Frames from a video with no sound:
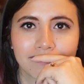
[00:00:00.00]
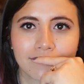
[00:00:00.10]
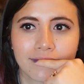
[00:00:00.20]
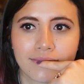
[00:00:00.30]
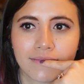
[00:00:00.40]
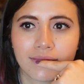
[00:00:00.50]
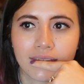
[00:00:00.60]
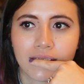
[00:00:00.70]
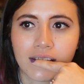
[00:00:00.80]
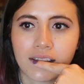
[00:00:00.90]

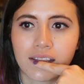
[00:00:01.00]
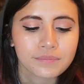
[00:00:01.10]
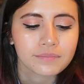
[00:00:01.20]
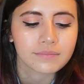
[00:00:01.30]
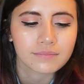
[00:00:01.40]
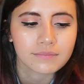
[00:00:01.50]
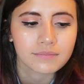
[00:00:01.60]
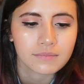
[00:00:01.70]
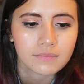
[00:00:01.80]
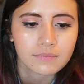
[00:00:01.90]

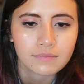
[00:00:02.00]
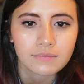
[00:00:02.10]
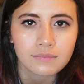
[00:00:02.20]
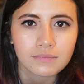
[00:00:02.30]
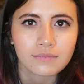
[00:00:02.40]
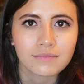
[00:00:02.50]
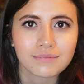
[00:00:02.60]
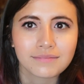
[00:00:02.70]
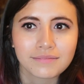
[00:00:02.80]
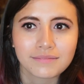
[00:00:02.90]

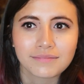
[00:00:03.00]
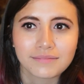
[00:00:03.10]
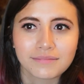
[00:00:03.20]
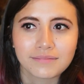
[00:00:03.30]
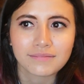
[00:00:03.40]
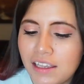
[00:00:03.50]
(silent)